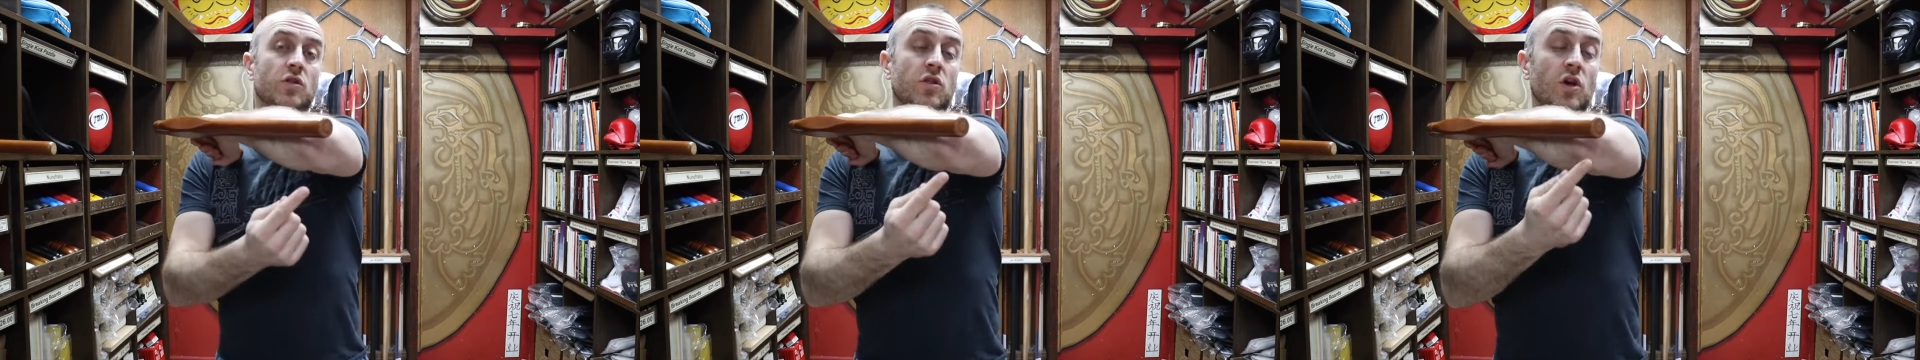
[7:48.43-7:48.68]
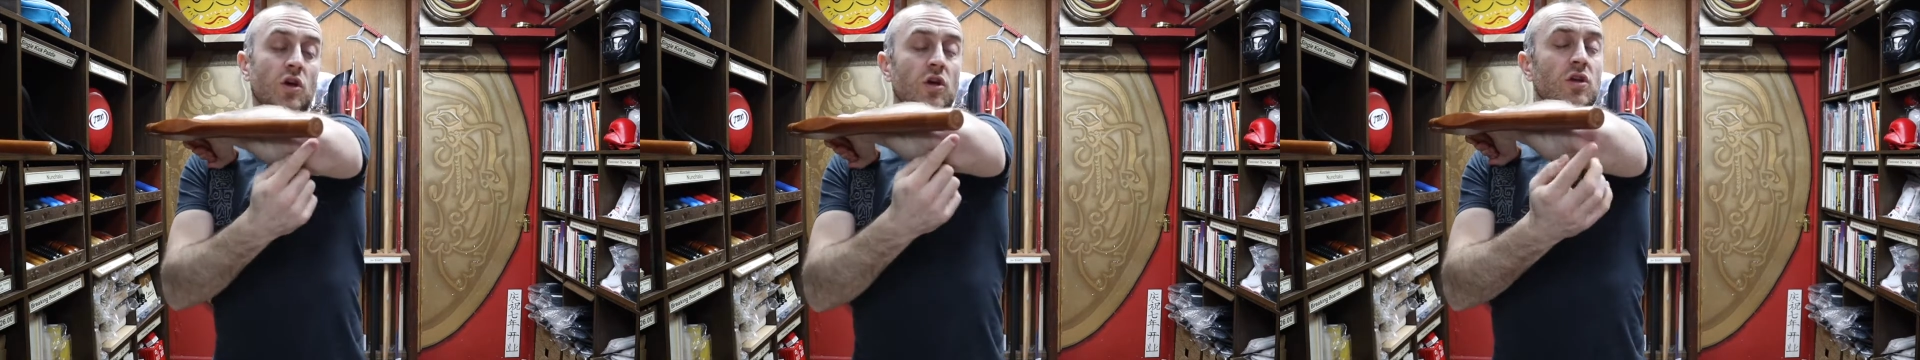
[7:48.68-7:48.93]

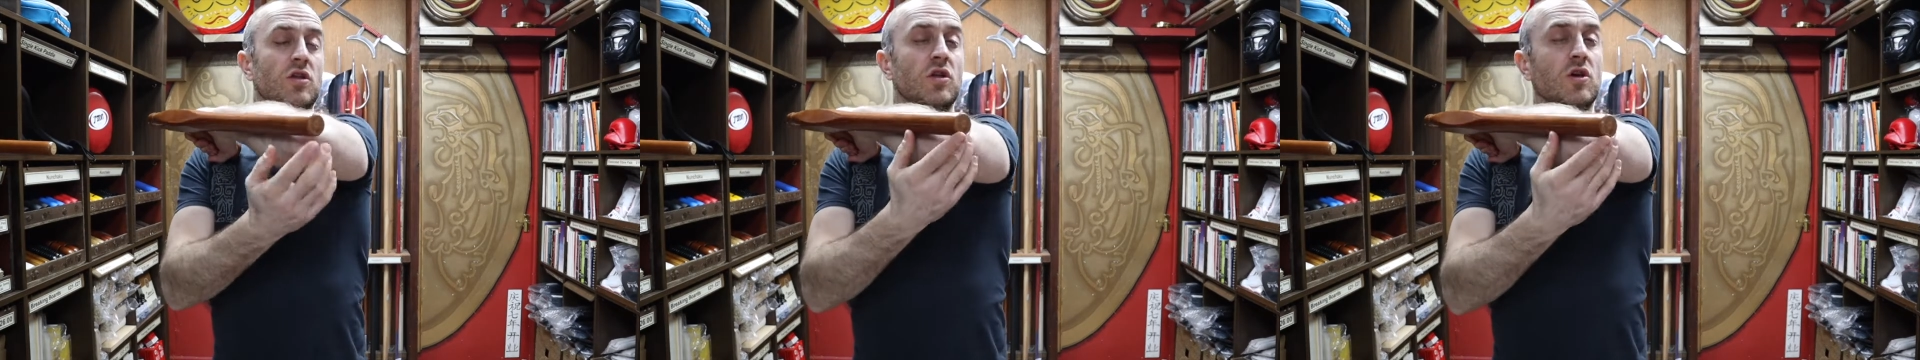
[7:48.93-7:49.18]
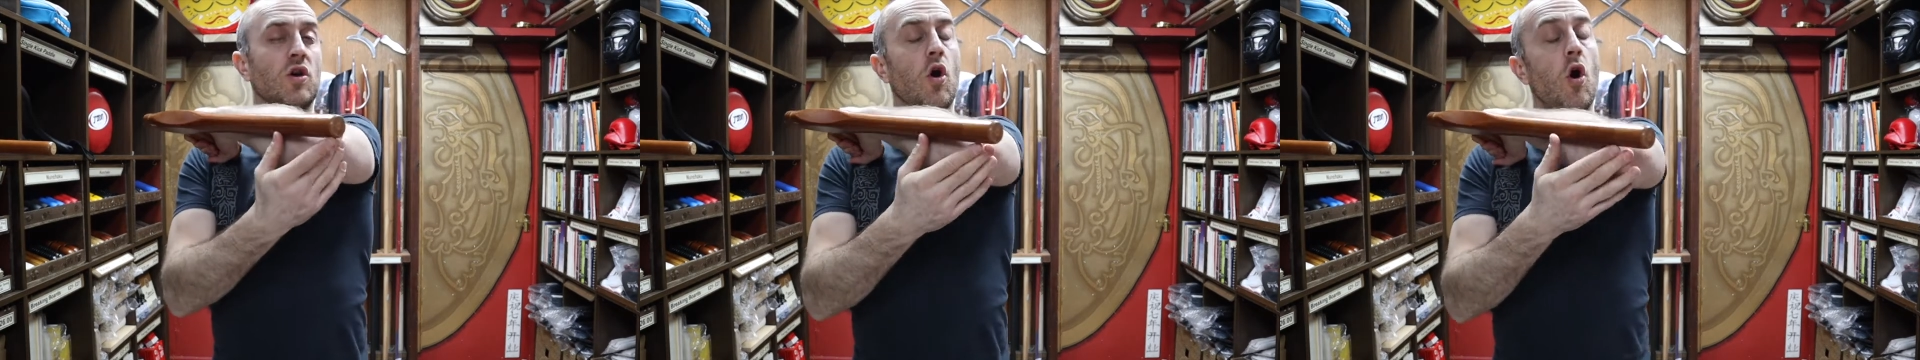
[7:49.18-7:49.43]

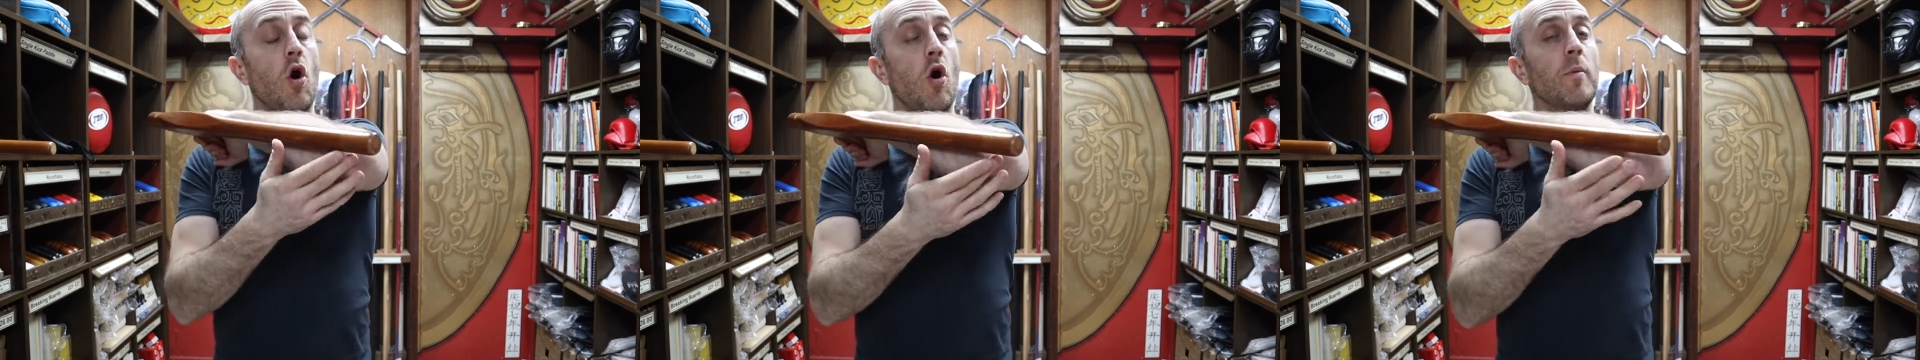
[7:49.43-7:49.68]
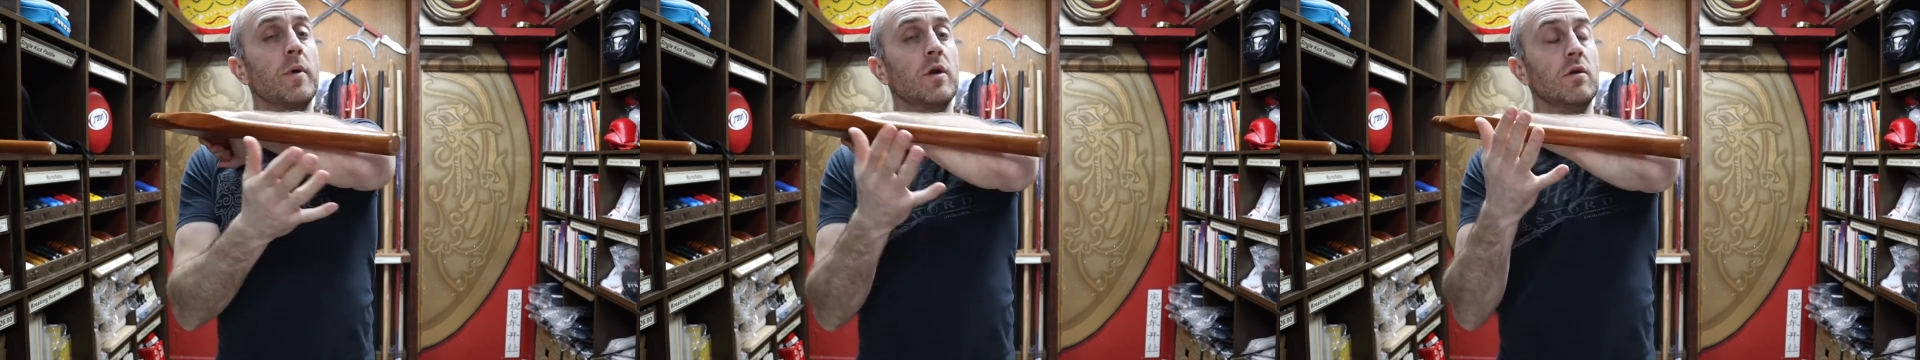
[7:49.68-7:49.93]
the
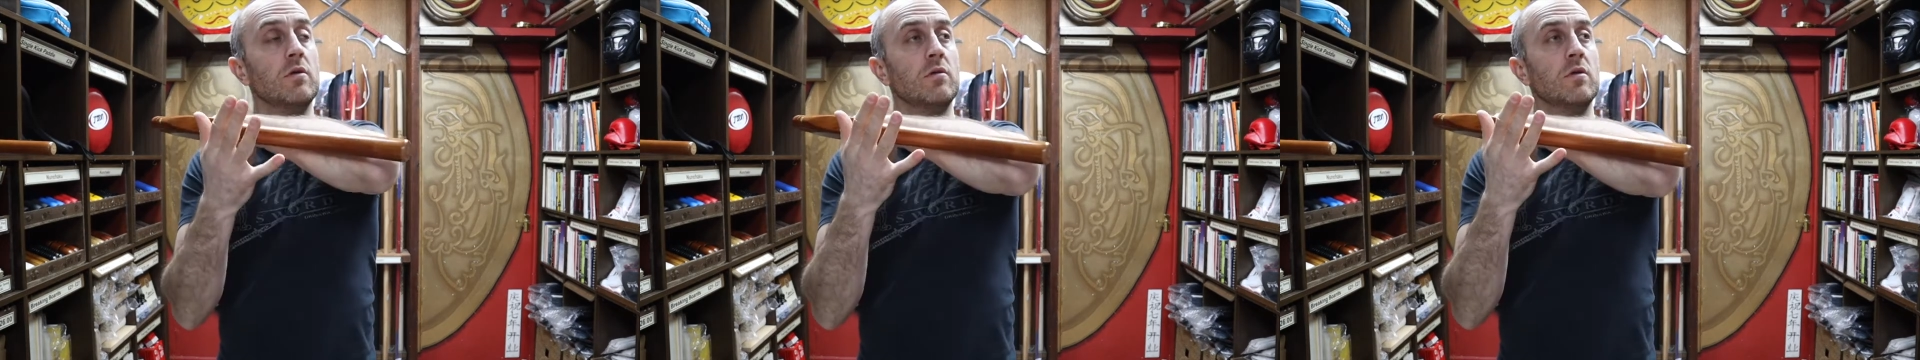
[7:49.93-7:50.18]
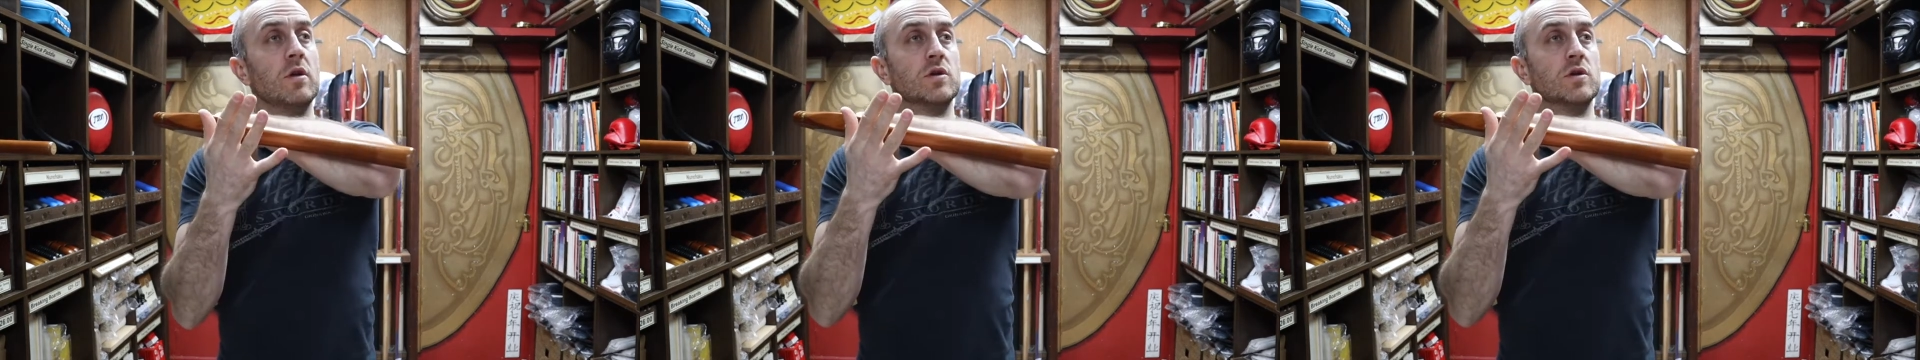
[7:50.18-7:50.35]
common